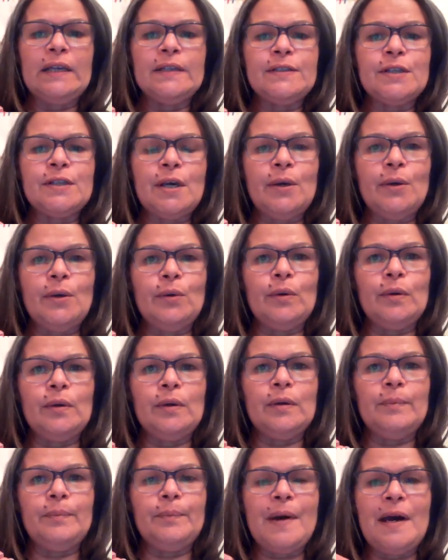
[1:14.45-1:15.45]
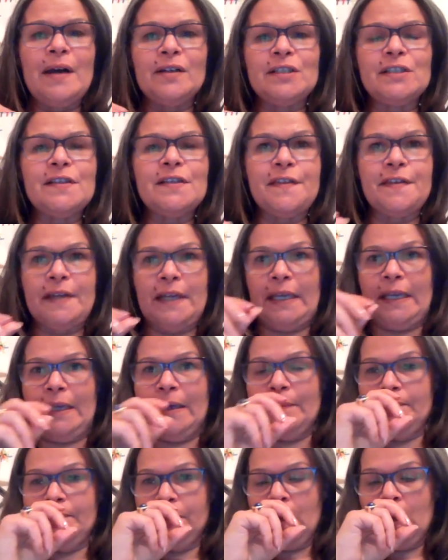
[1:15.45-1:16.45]
So part
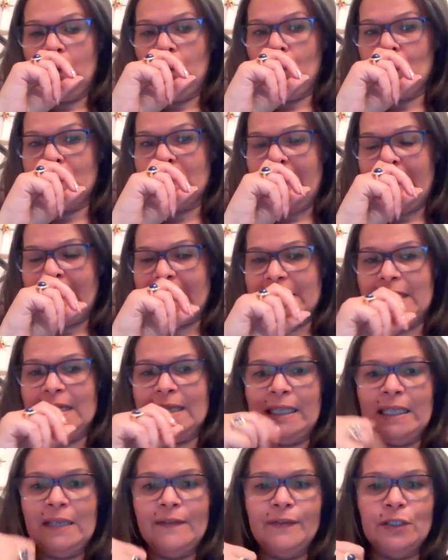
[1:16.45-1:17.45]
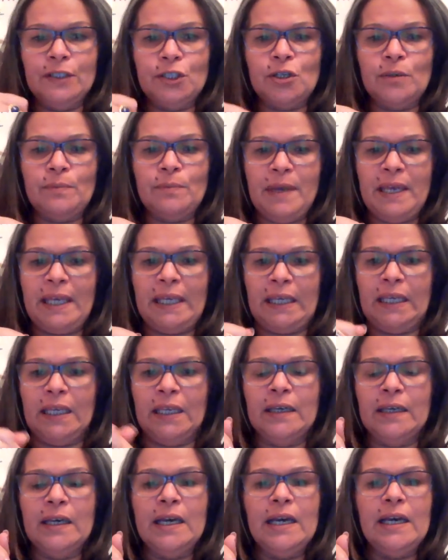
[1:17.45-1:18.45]
3 was actually given to
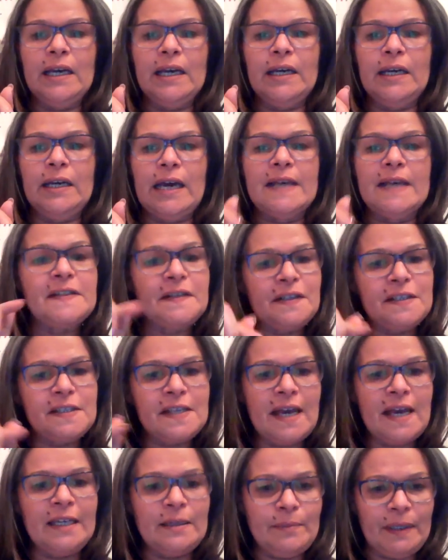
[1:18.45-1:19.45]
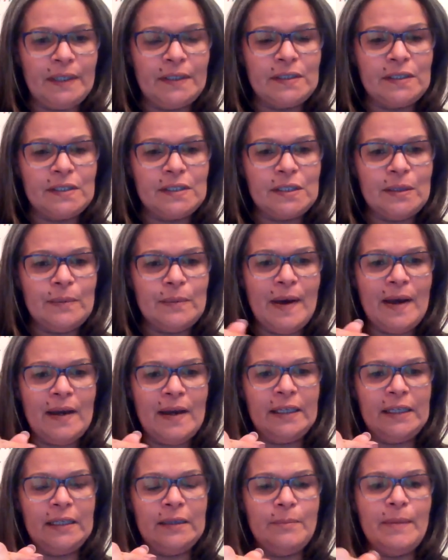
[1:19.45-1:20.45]
me as an assignment
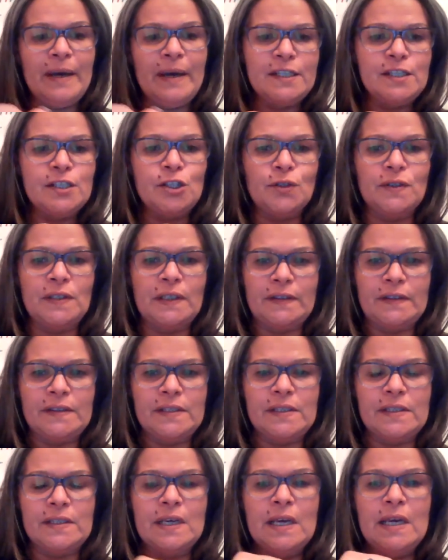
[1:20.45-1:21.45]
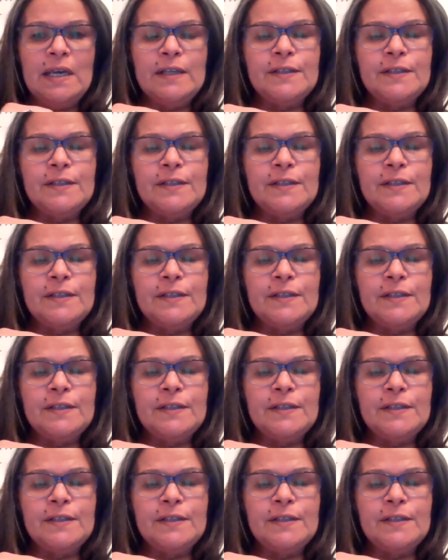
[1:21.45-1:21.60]
by my students.